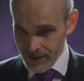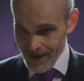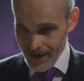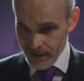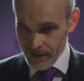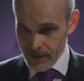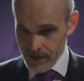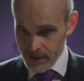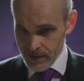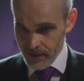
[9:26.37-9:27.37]
Because if
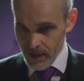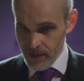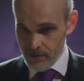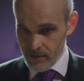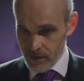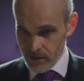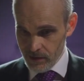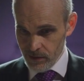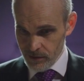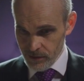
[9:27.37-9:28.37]
you can go back in
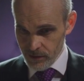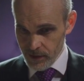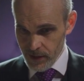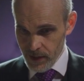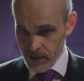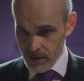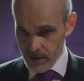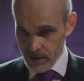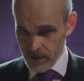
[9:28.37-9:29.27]
time to stop history from